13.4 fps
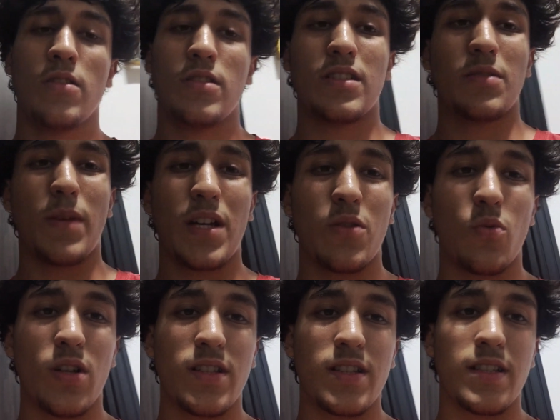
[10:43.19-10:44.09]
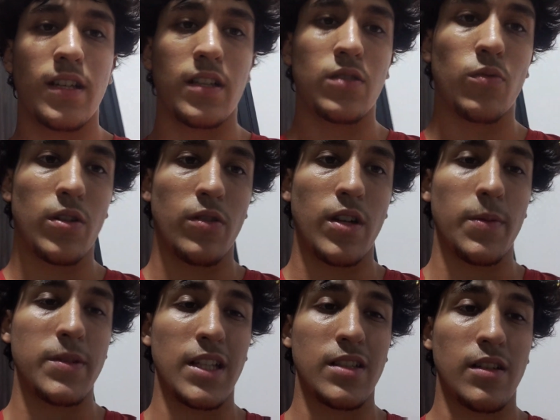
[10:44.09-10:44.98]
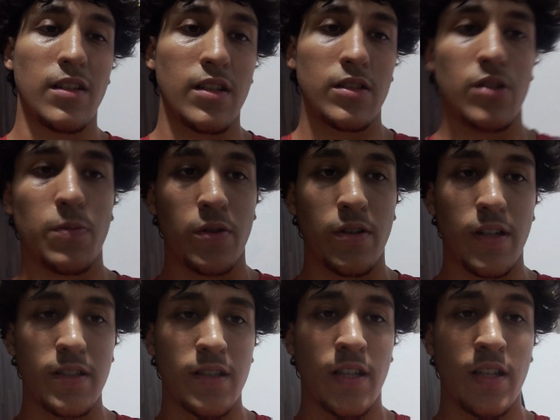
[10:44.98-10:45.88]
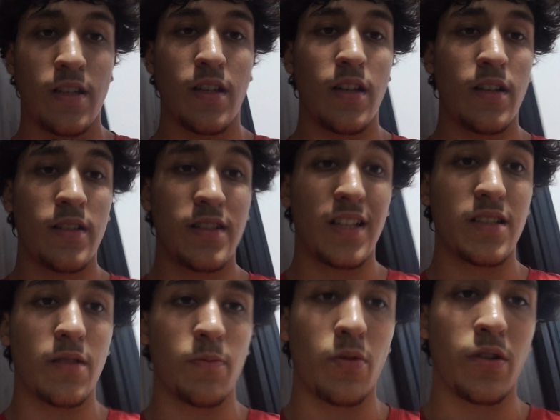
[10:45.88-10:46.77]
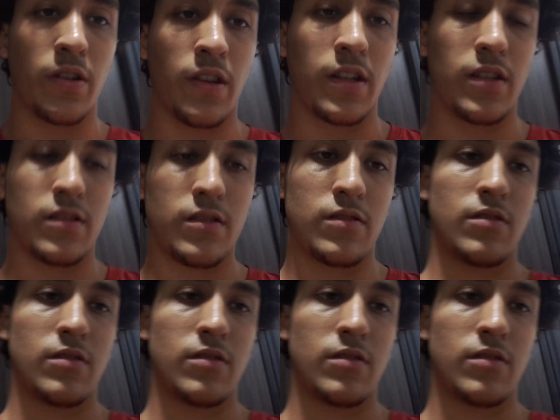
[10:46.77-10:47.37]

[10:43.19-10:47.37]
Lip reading: doesn't matter what sets, what reps, as long as you're progressing, that's the important thing.